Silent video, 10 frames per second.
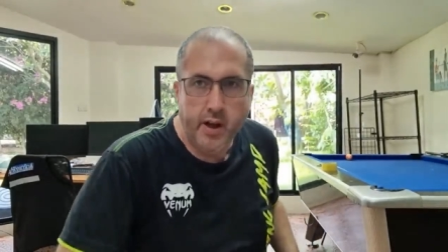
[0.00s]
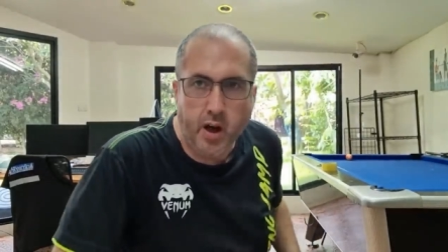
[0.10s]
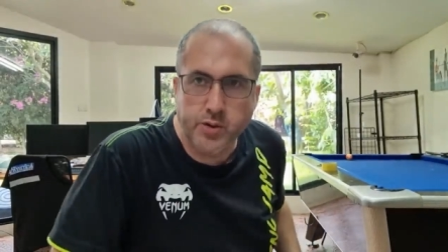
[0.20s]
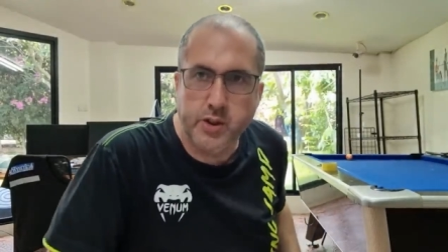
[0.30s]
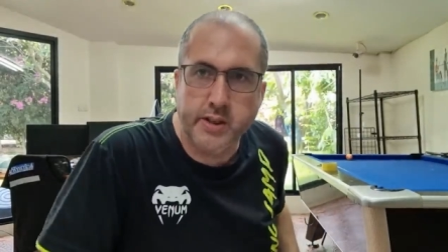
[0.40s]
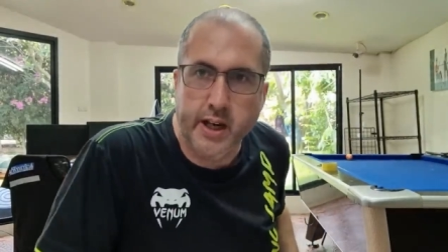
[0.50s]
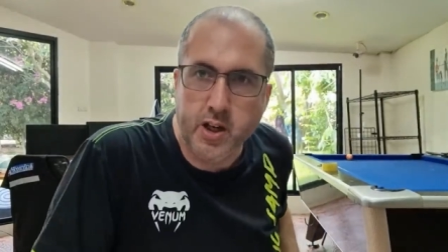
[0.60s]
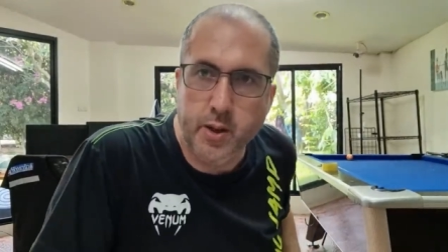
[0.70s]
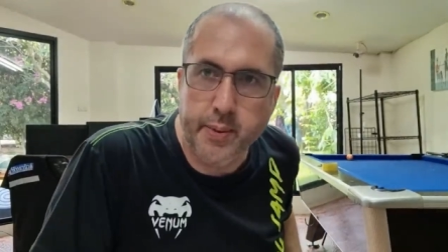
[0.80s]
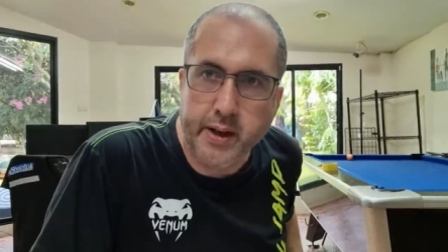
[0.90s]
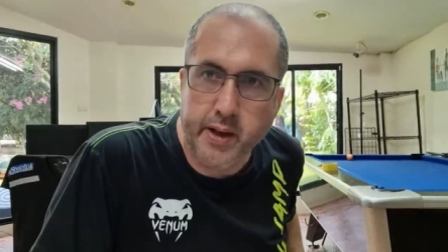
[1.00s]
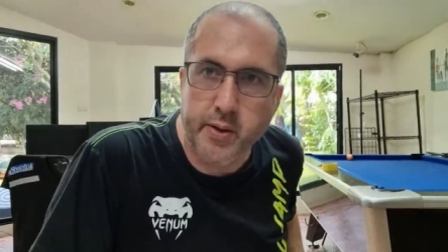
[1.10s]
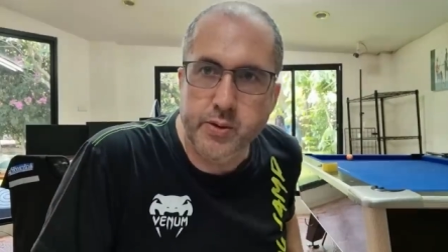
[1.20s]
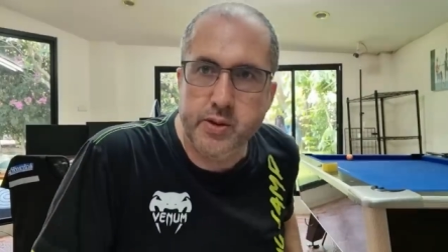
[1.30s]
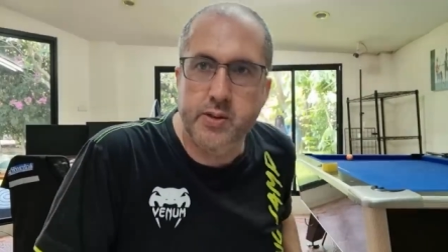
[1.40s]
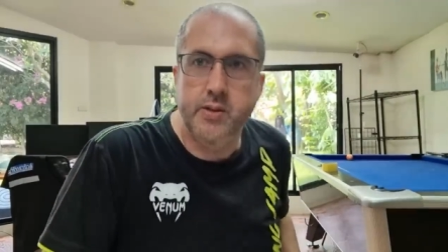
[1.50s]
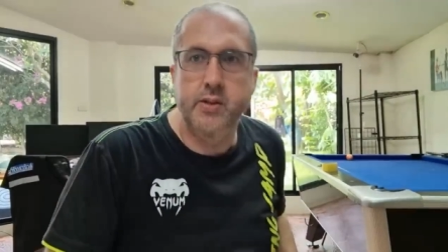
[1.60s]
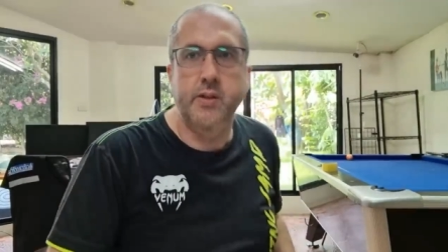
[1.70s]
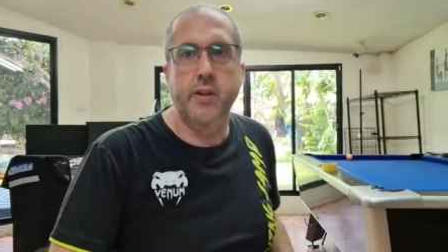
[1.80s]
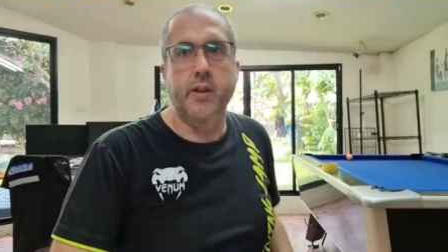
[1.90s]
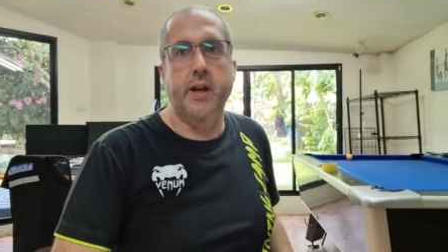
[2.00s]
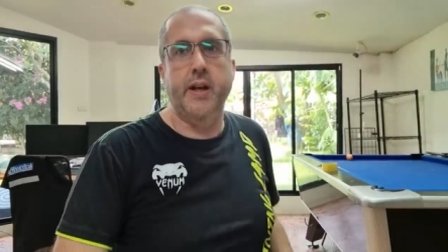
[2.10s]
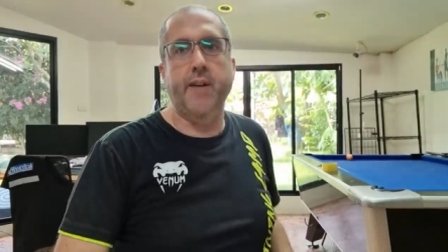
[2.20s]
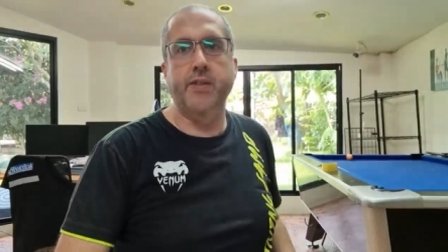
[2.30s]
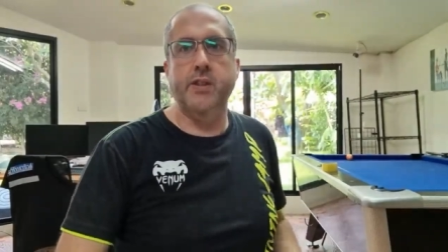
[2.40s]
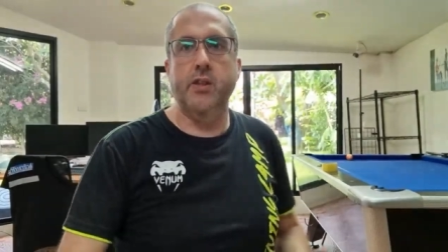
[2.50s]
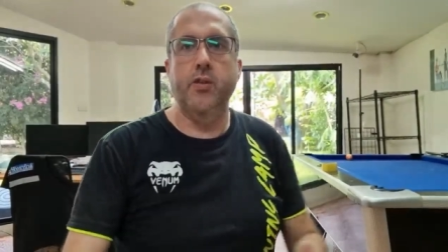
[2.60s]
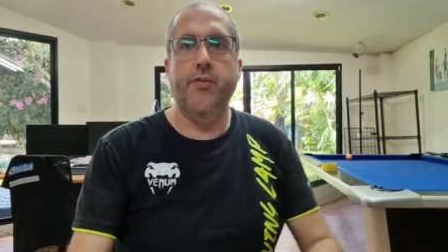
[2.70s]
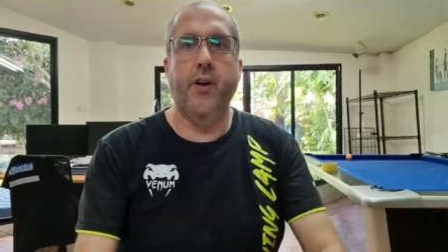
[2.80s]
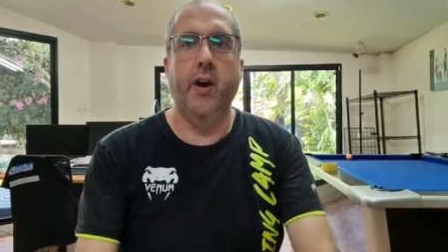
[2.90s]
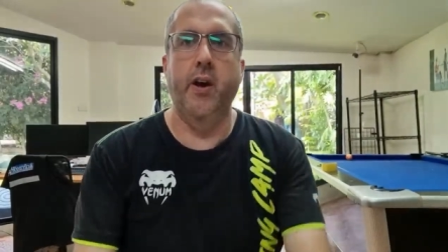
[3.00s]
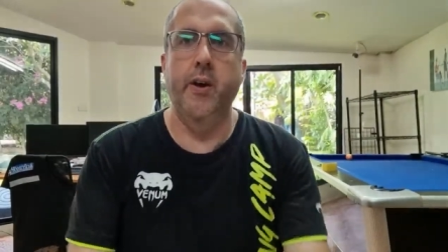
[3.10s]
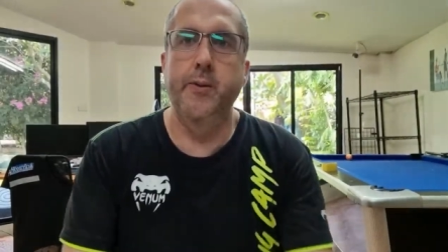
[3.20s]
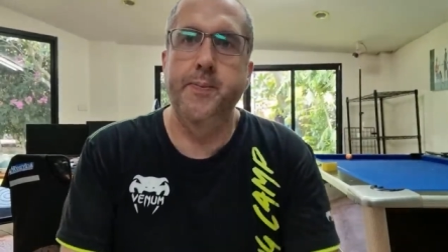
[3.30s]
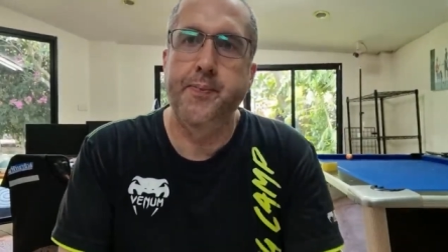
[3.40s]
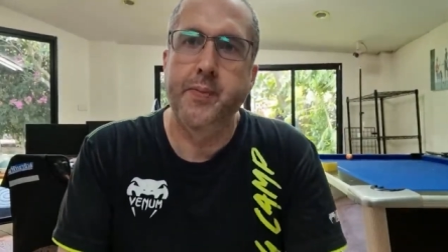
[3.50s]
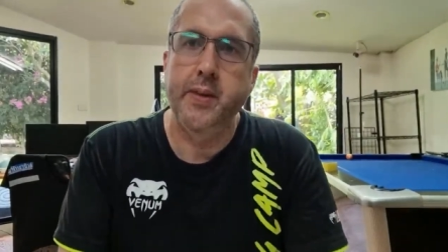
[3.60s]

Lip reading: I'll just get a couple of girls in every single photo